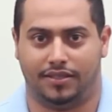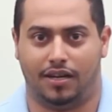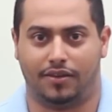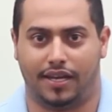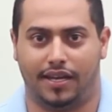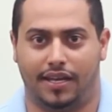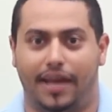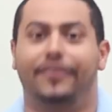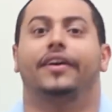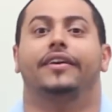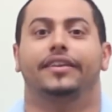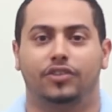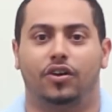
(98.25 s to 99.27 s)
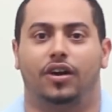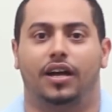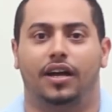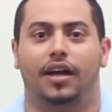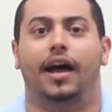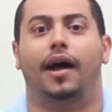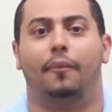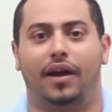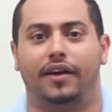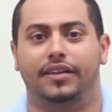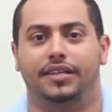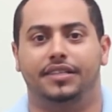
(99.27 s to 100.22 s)
Okay, and they're in Doha at
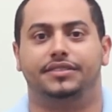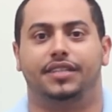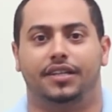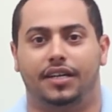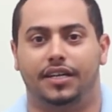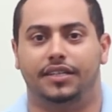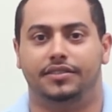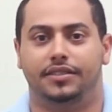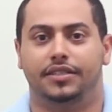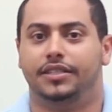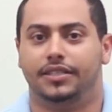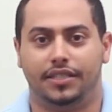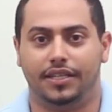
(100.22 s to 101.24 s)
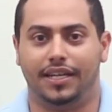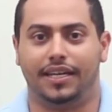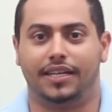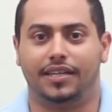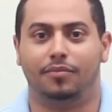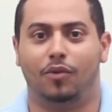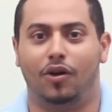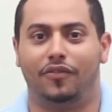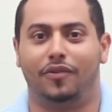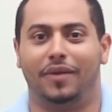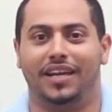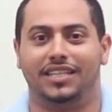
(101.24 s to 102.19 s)
Marriott tonight. Link, more
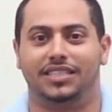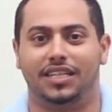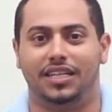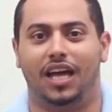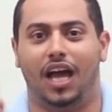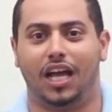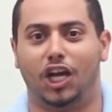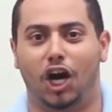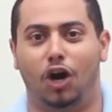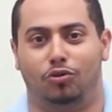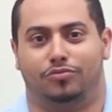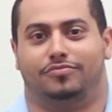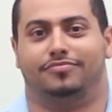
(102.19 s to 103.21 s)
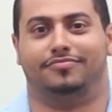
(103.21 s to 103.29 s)
information, go.